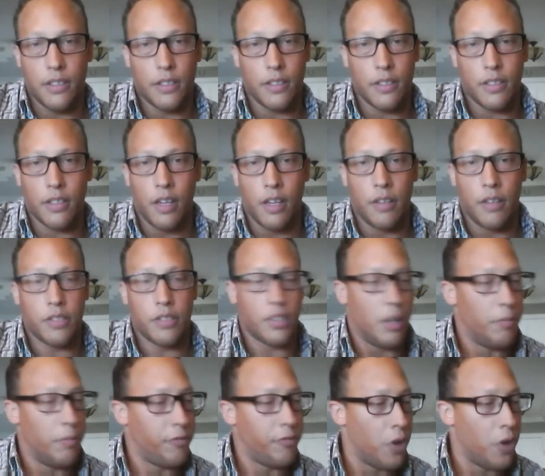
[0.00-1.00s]

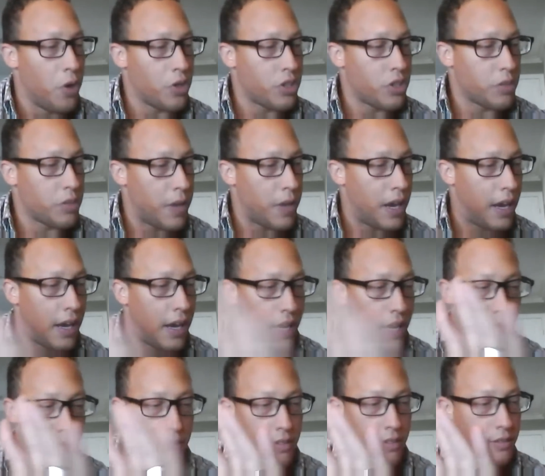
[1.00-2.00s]
so some folks
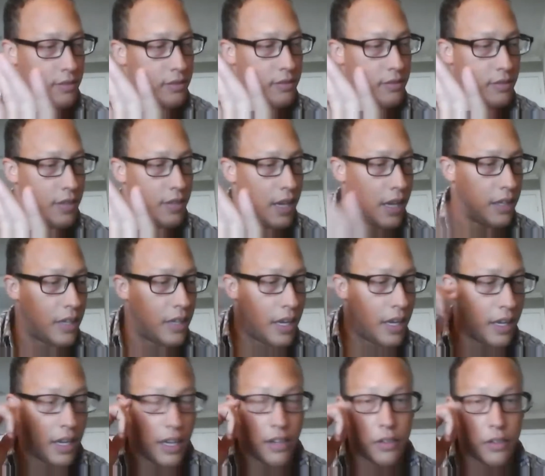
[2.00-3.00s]
may,
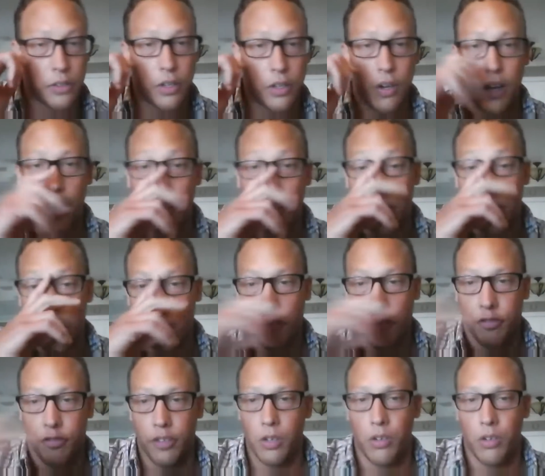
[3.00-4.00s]
I don't know how they're
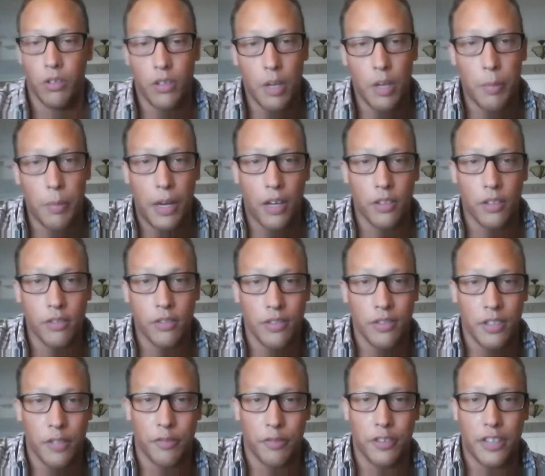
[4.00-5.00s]
going to feel
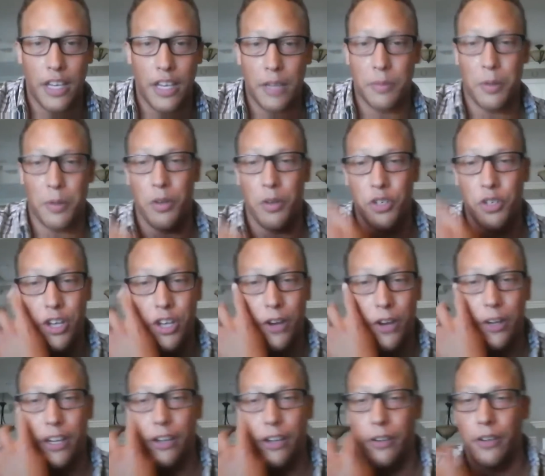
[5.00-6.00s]
about different things we're going to
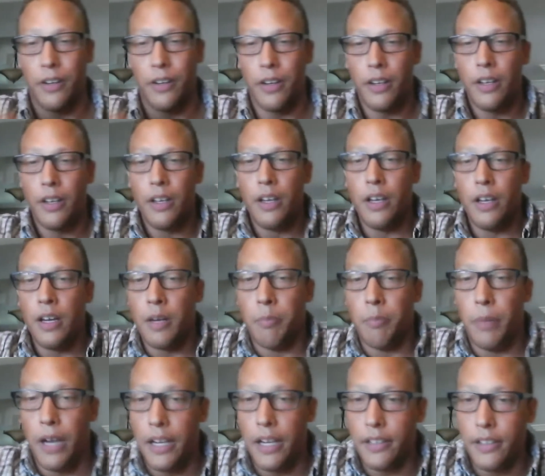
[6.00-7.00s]
share here.
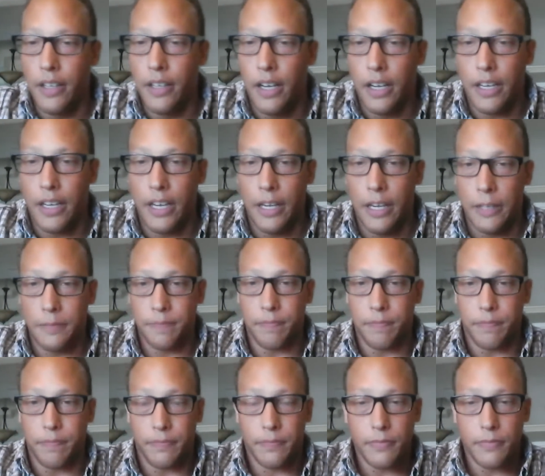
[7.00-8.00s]
But again,
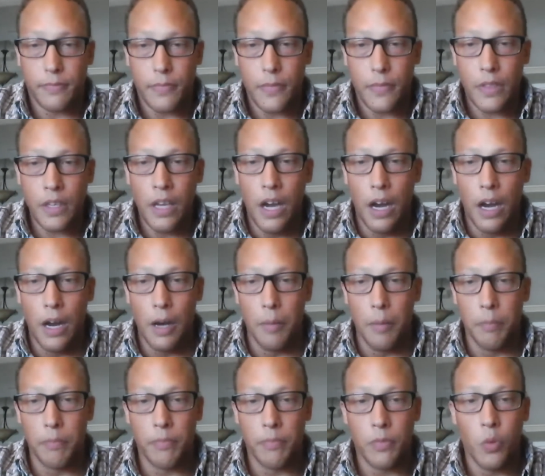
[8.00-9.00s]

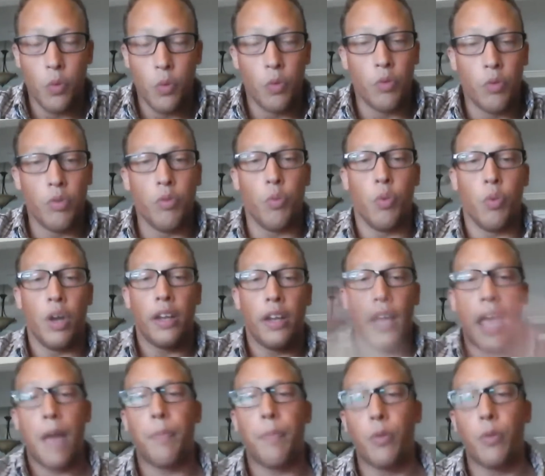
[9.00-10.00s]

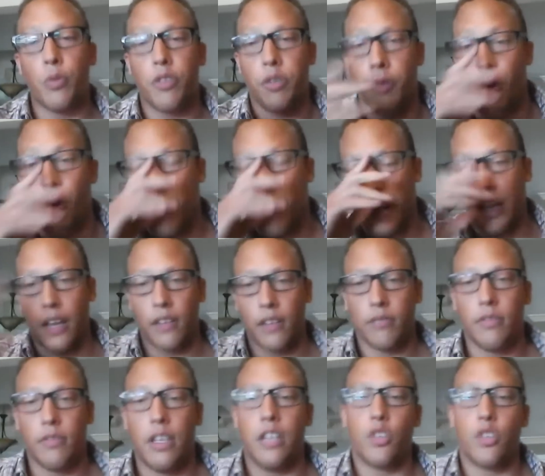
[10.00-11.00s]
what happened with,
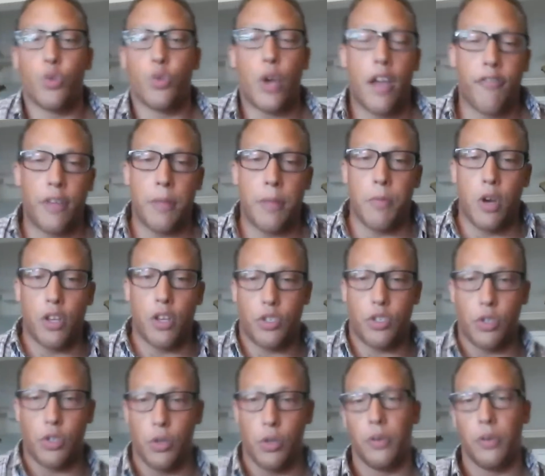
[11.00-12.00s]
okay, in Traffic
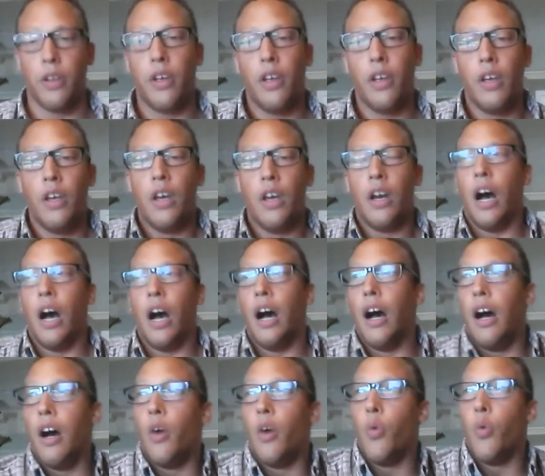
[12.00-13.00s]
Monsoon,
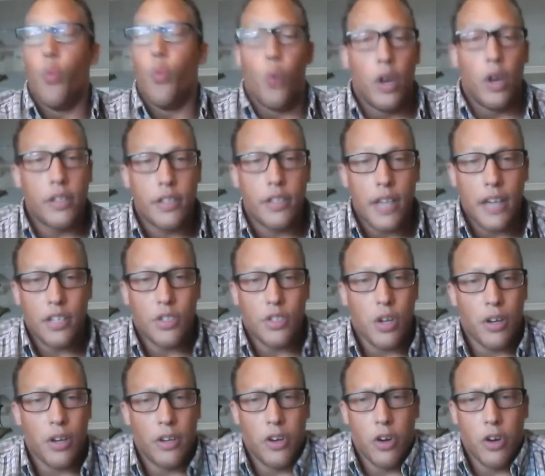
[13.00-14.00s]
once
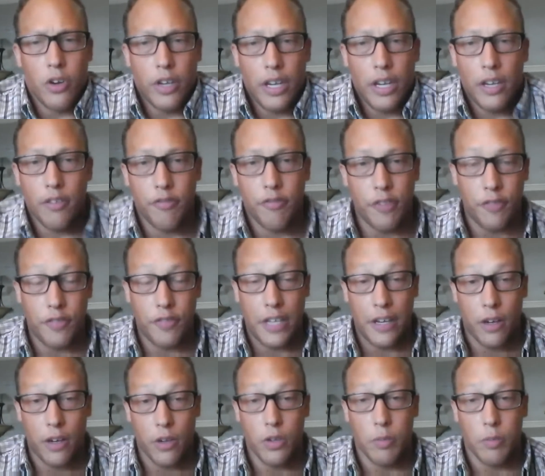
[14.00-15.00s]
I started earning
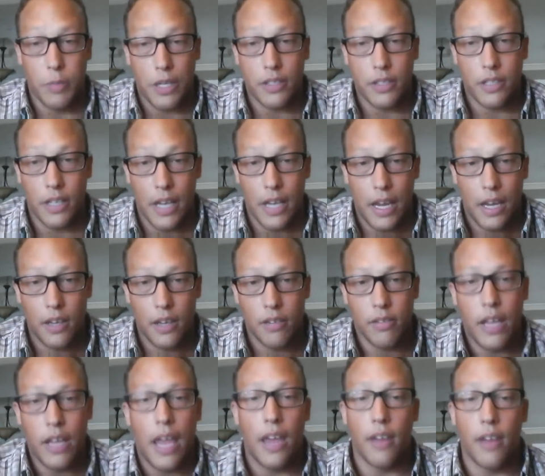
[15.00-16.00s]
$1,500 a
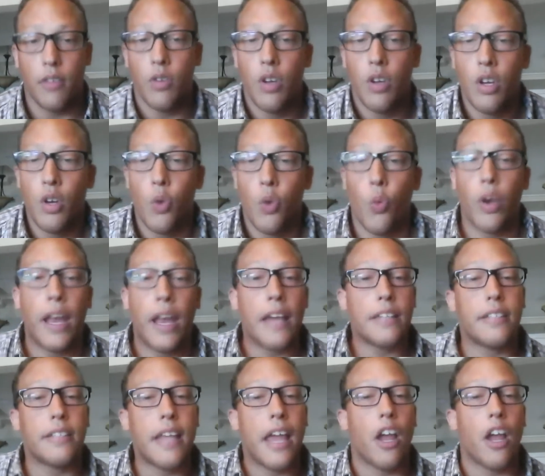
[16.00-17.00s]
day, and when
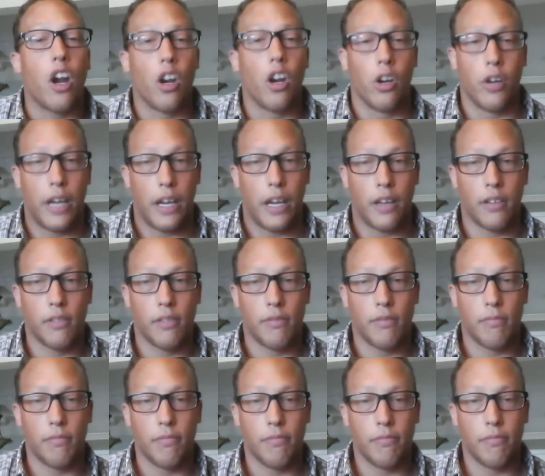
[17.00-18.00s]
I say earning,
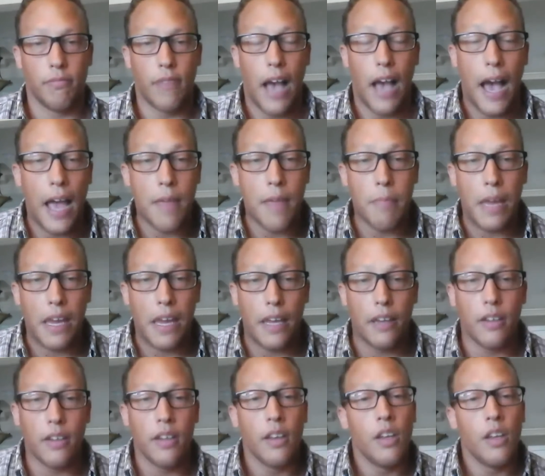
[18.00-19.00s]

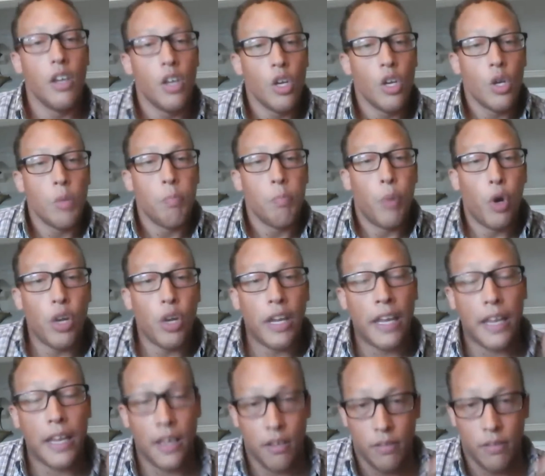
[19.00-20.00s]
I mean
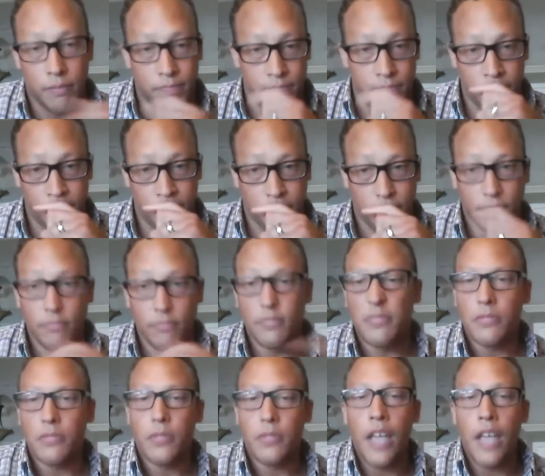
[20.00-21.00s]
putting
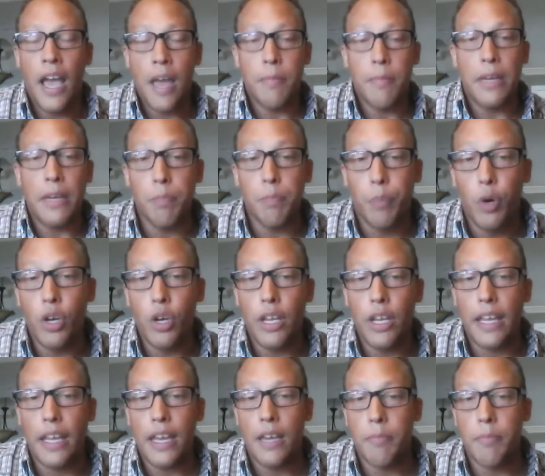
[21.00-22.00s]

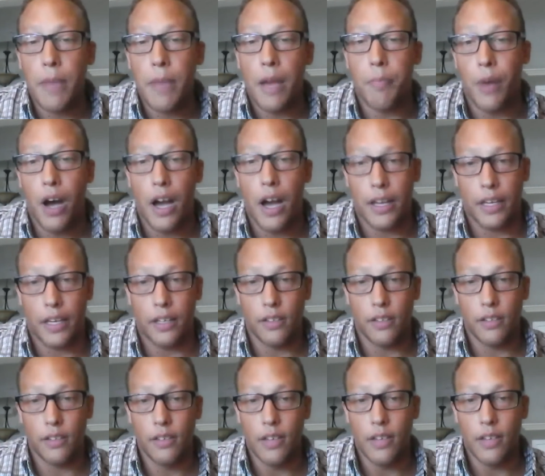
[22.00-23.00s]
it, putting in my
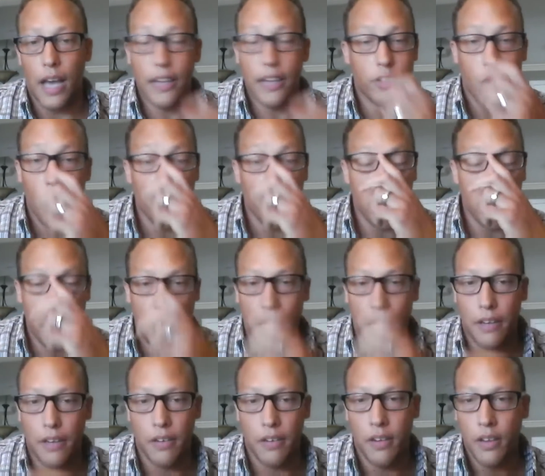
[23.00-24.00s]
pocket. I
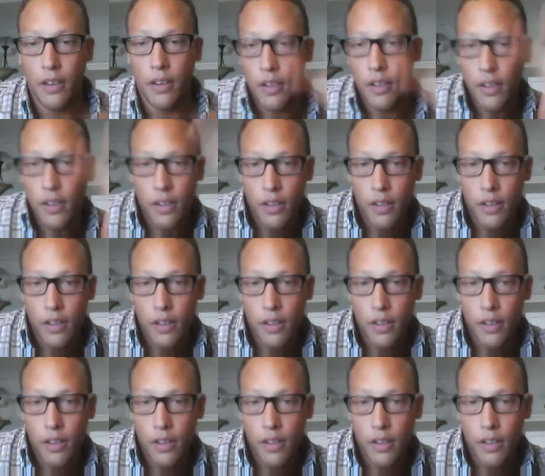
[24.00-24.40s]
don't mean,